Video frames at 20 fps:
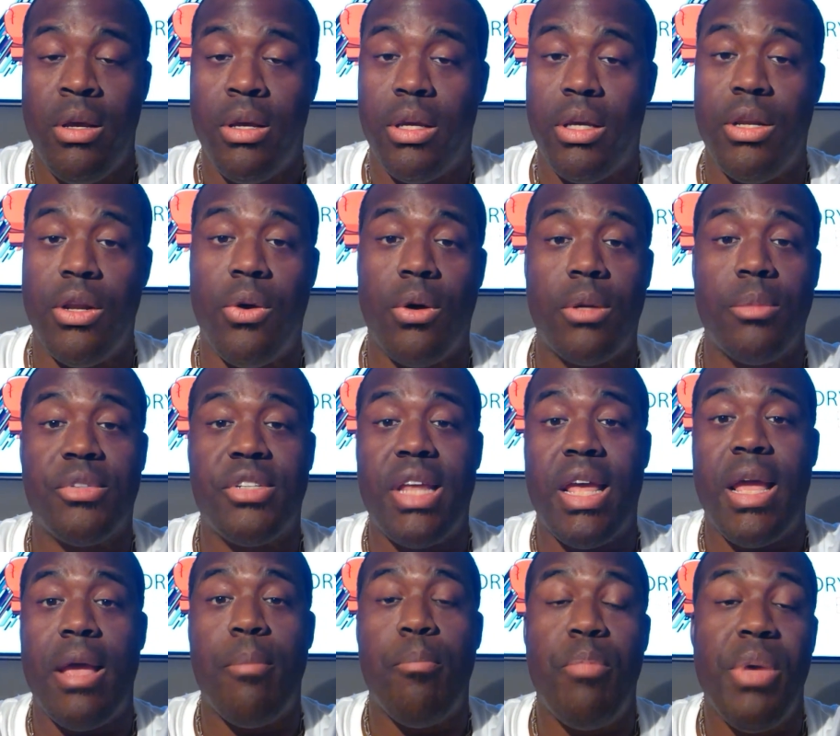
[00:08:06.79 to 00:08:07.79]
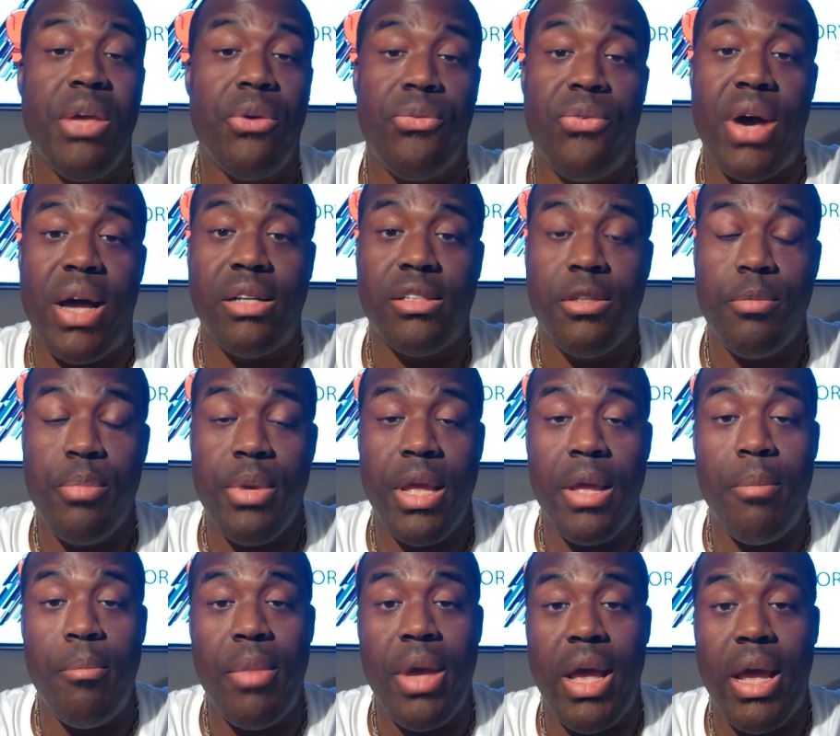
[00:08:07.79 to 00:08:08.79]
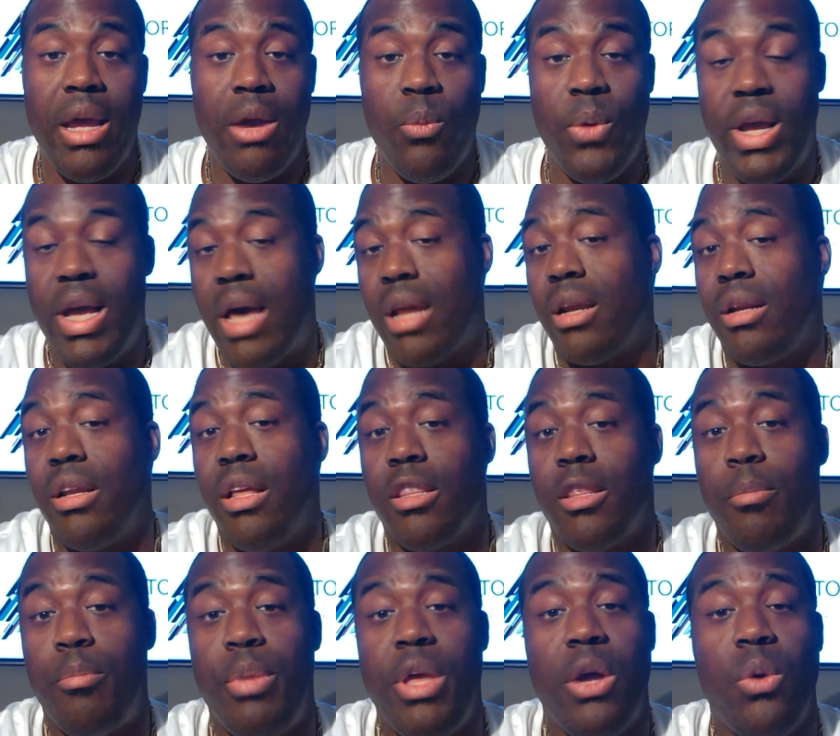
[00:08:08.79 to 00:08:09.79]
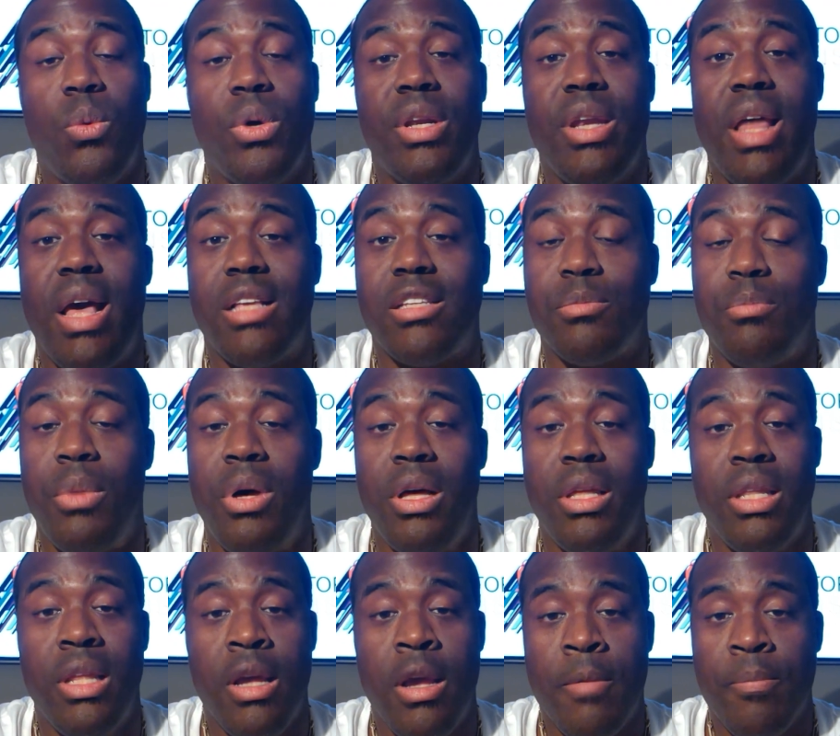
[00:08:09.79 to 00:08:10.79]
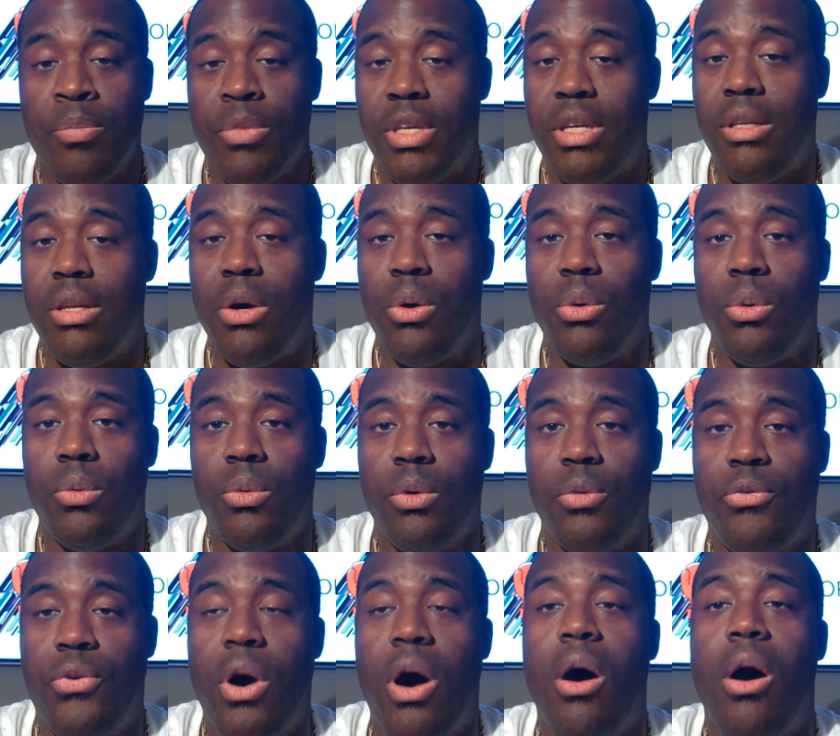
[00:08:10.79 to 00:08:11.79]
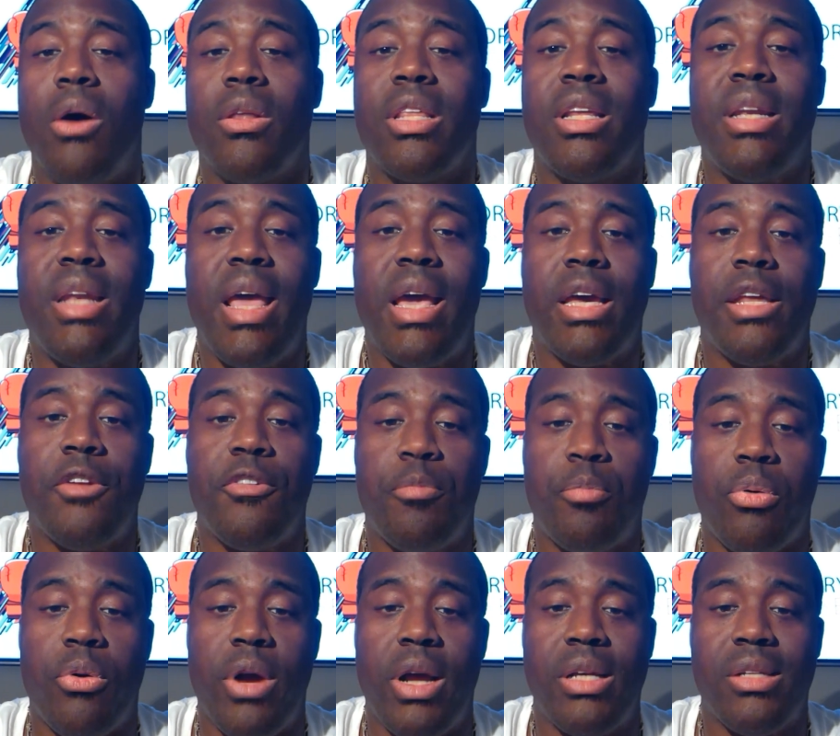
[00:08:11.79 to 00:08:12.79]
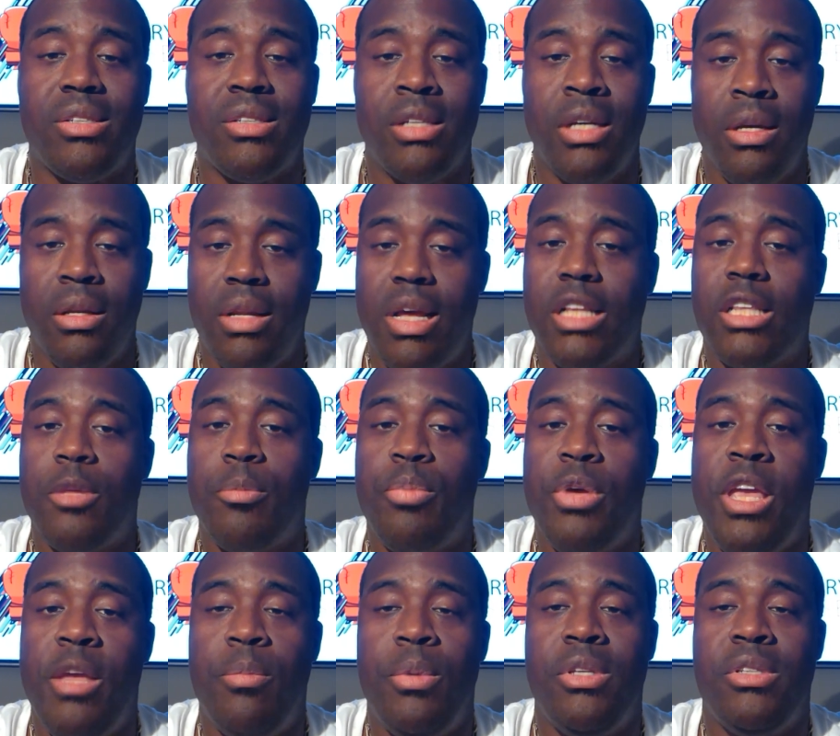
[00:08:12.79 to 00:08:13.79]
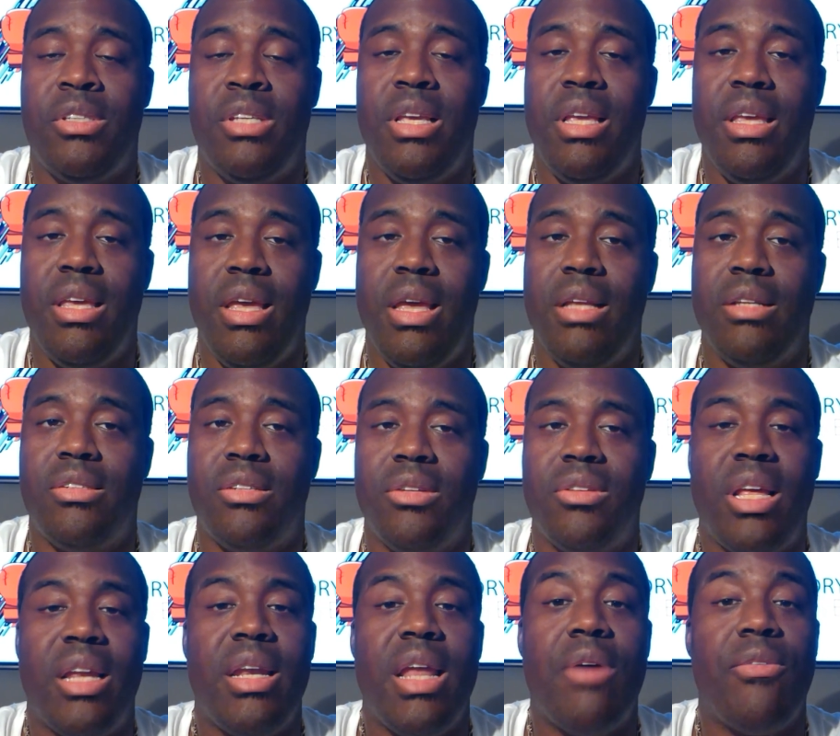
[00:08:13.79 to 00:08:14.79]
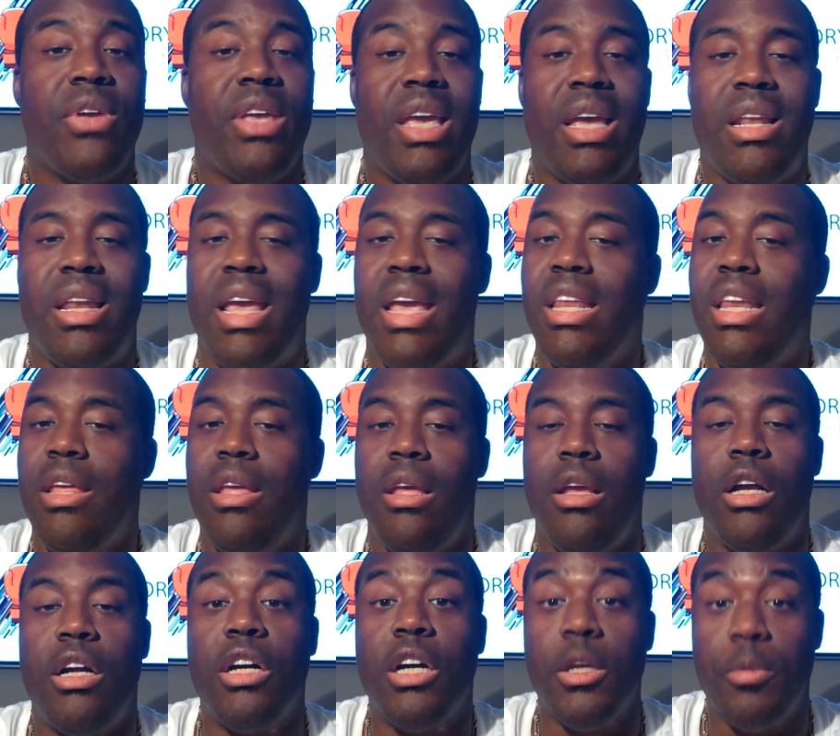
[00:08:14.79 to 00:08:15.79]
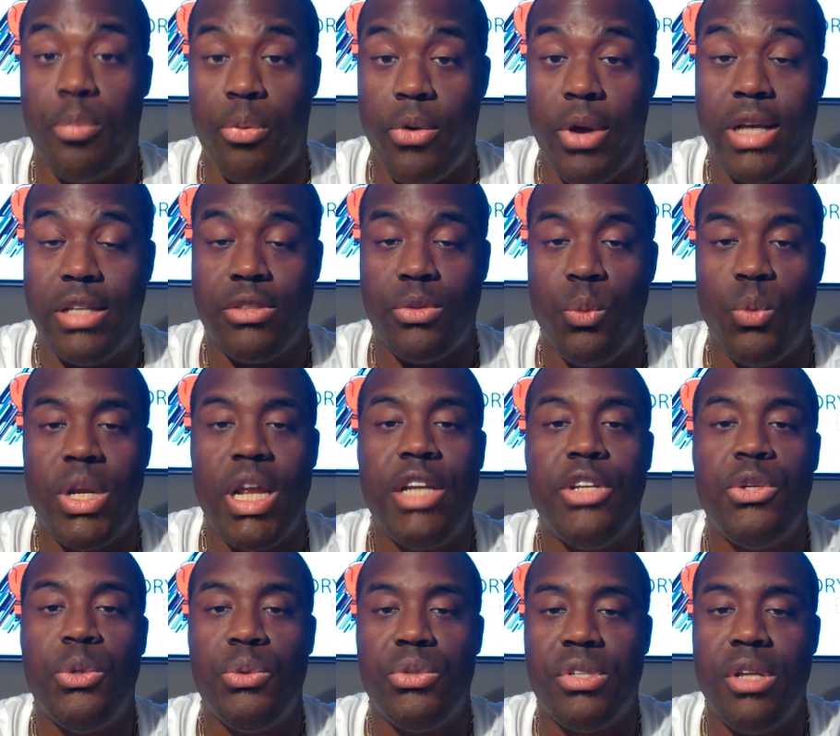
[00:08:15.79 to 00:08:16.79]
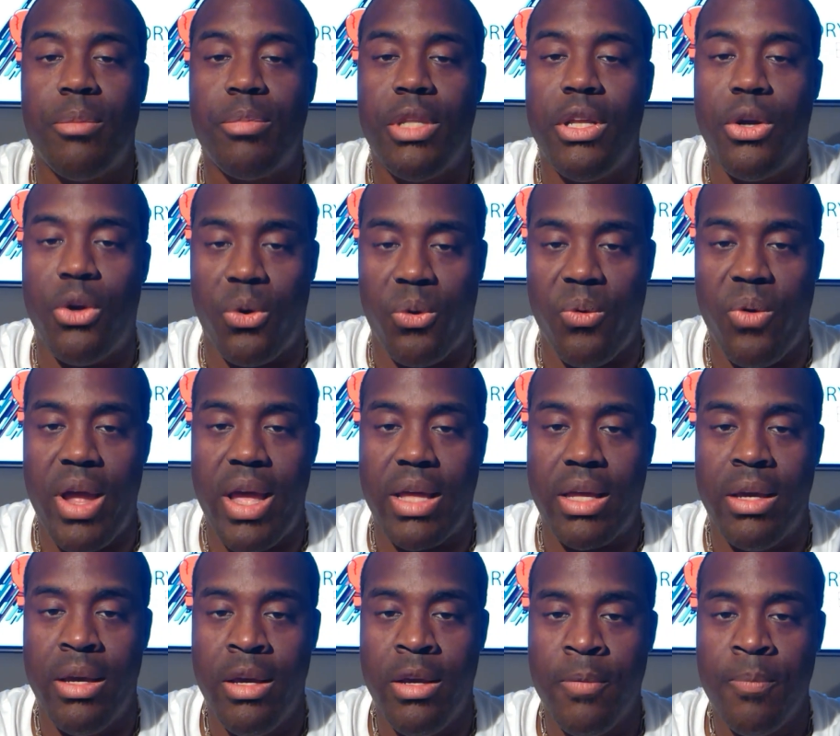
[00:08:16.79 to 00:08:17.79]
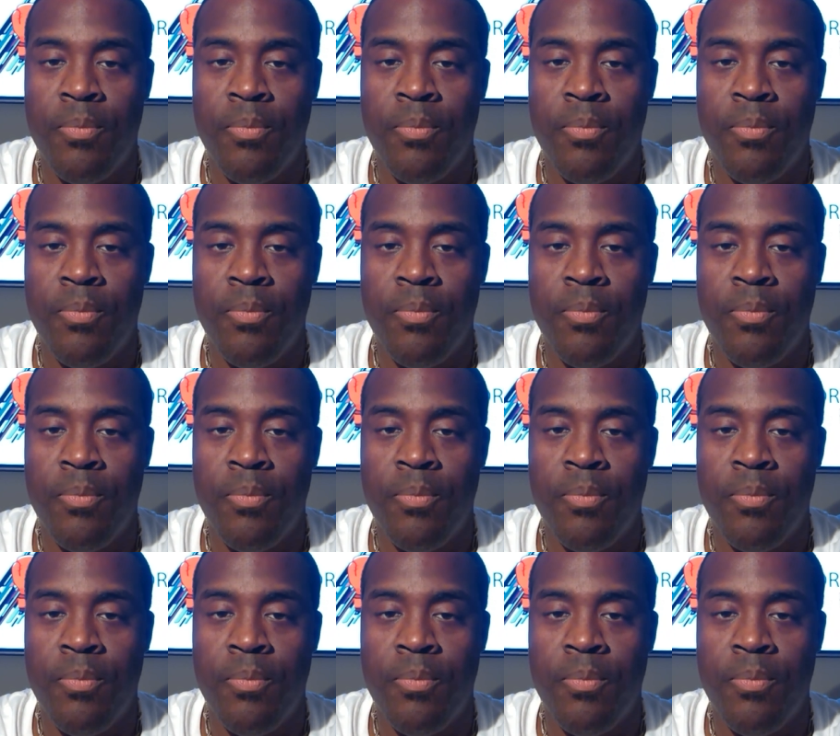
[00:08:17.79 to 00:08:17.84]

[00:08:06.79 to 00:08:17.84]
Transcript: You know what I'm saying? Big fights are being made. We got another big one next month. You know, for all the negative press that the P B C gets, they never get any good press when they do something correct.